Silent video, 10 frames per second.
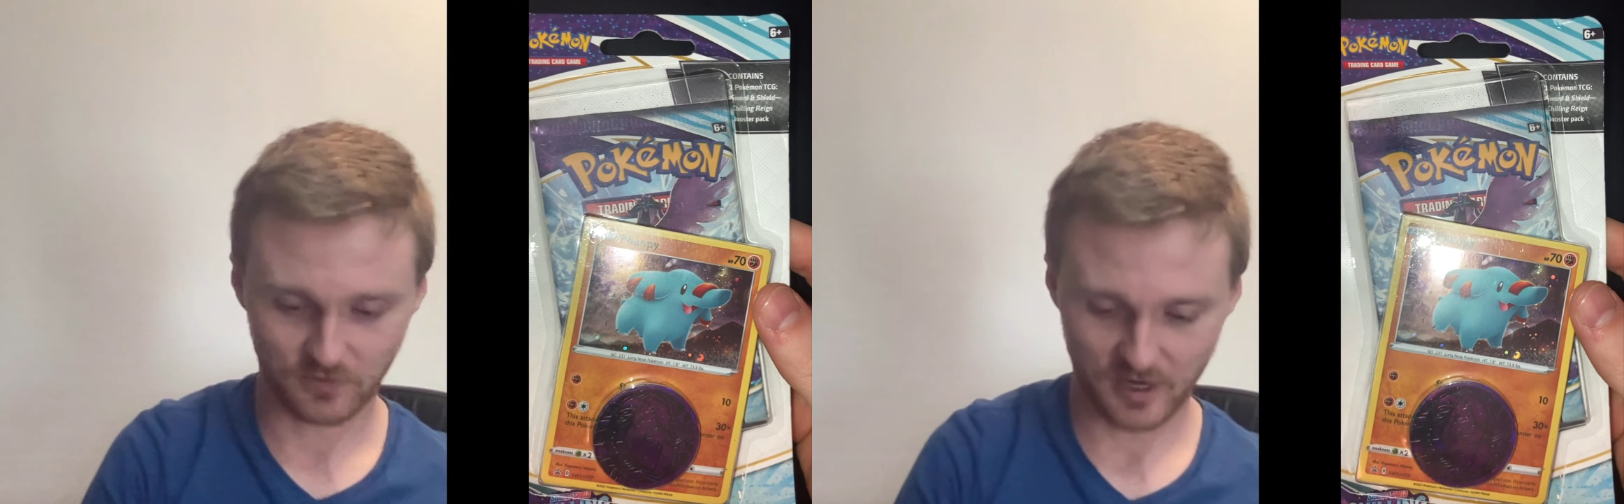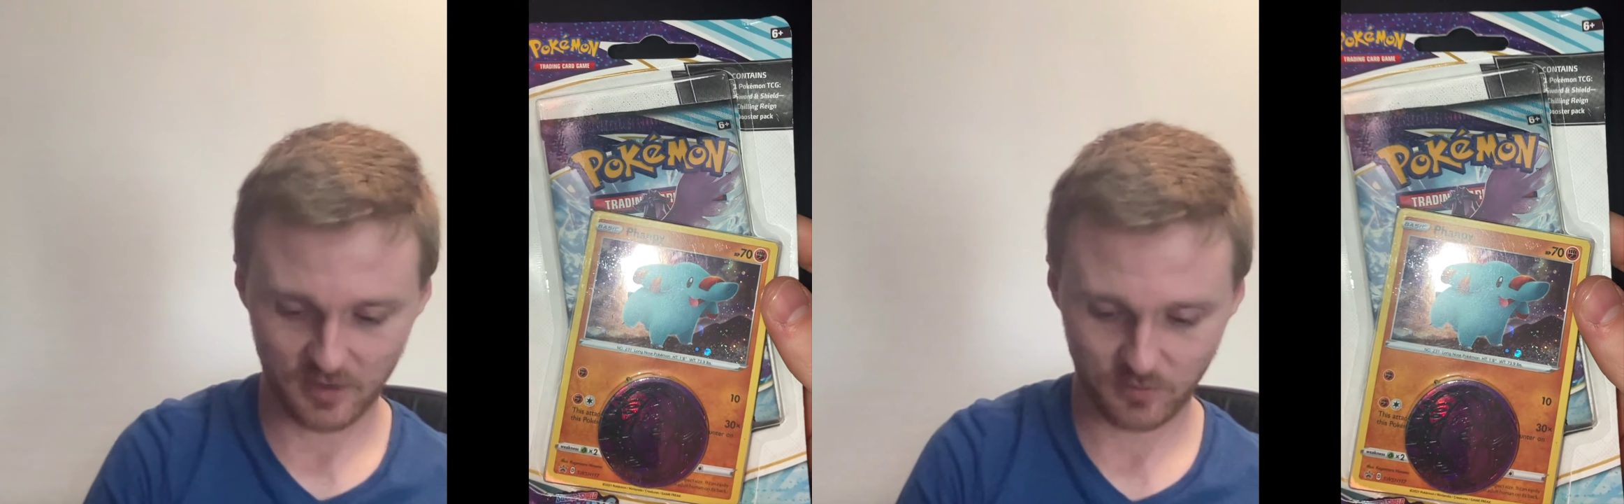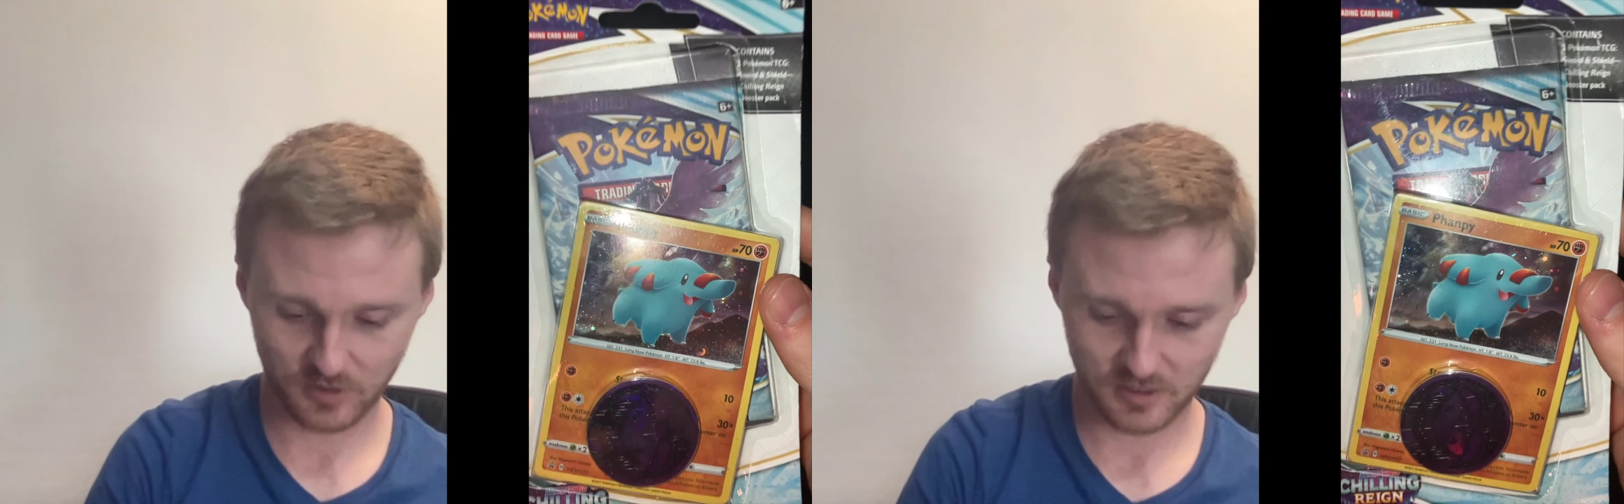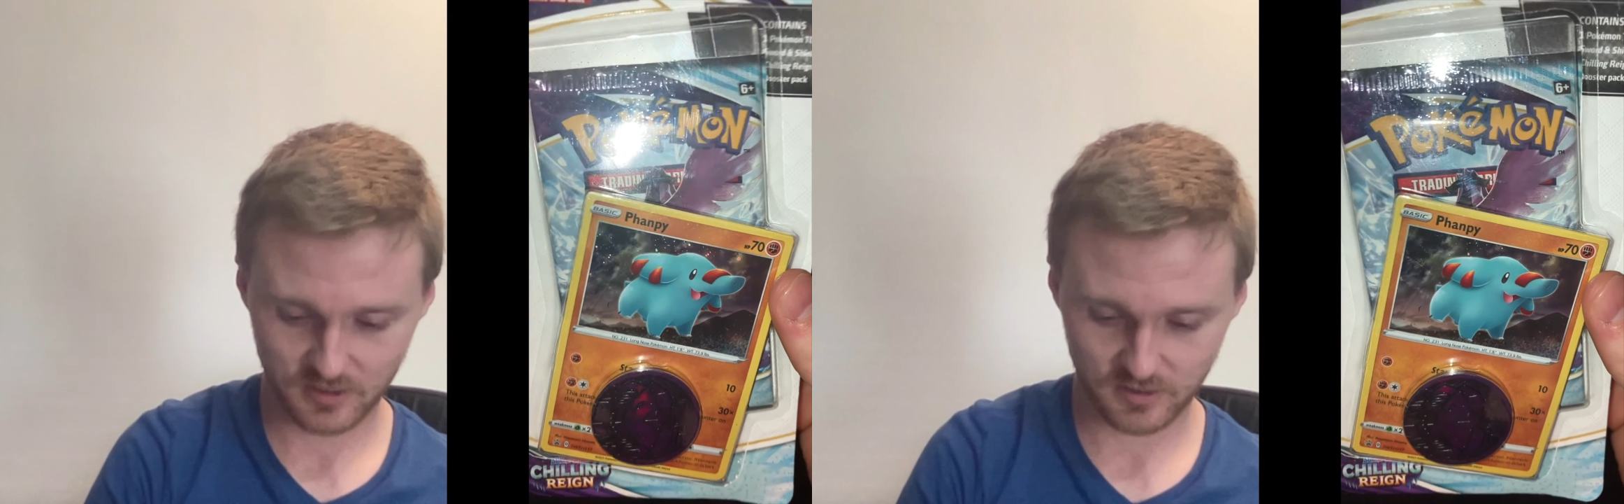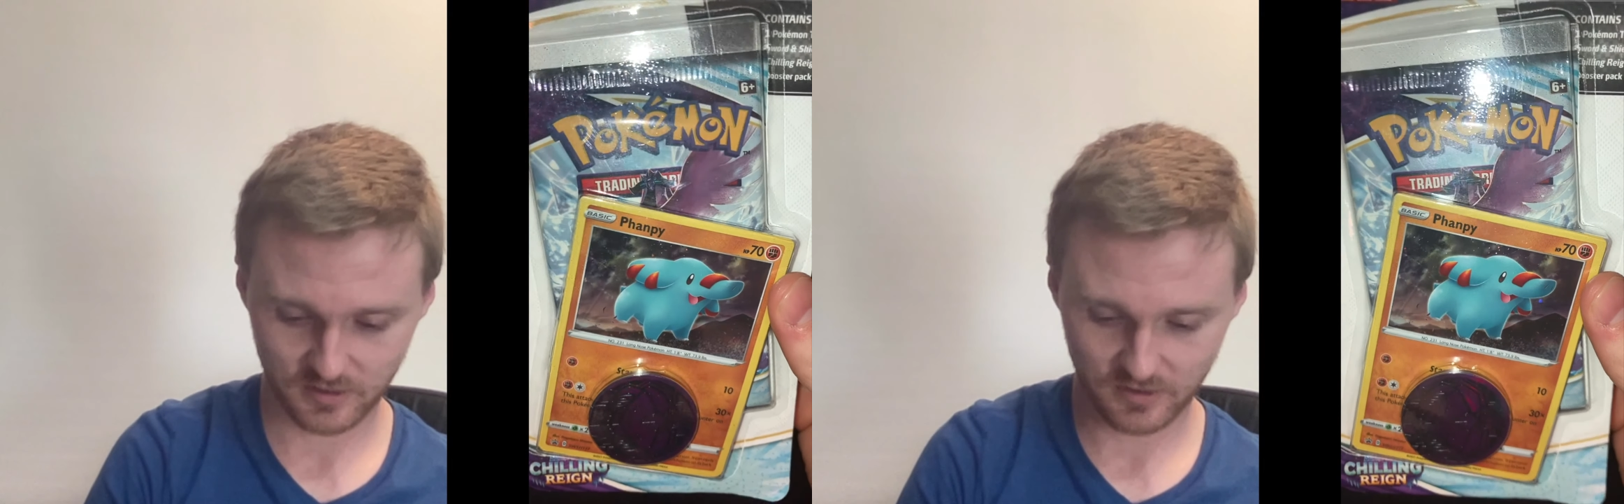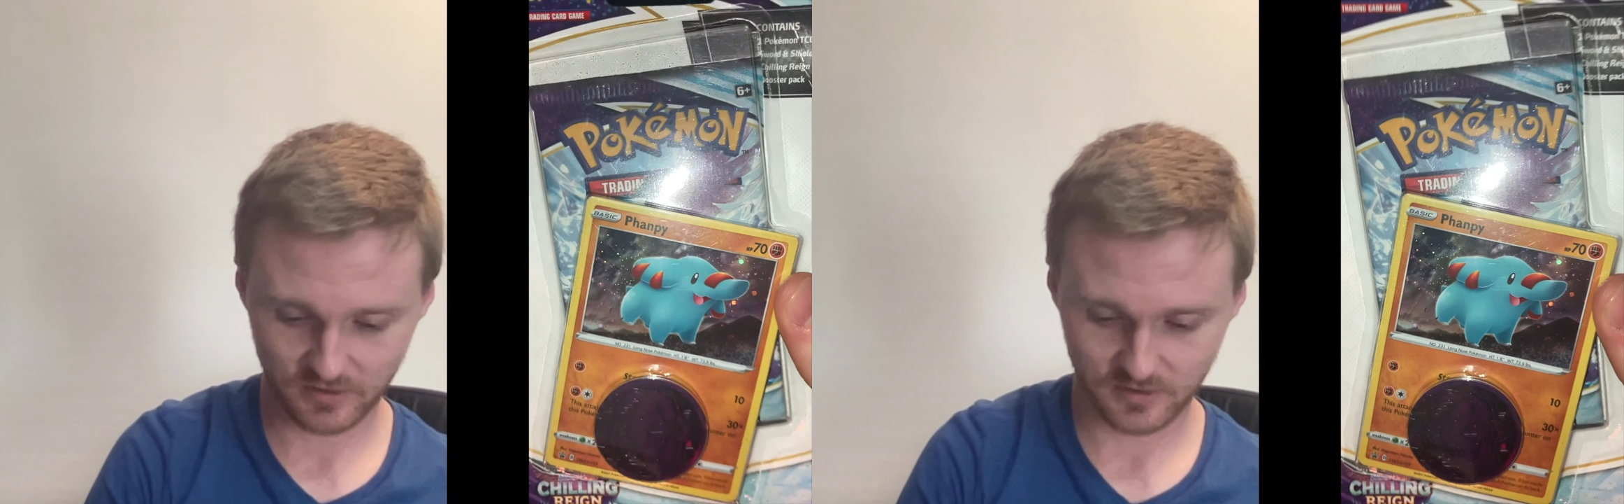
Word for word: Fanpy and